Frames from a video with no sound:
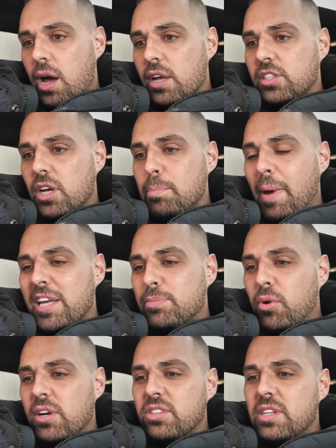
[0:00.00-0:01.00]
So base
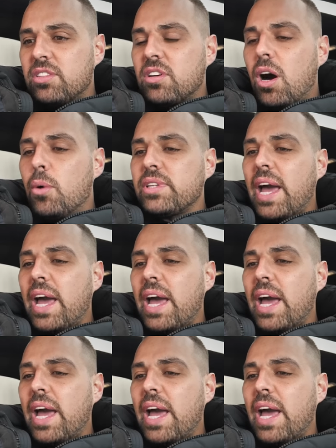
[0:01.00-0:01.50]
price on this car was